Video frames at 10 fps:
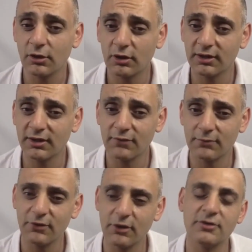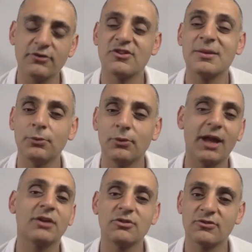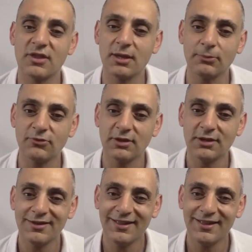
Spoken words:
and I give them very simple action steps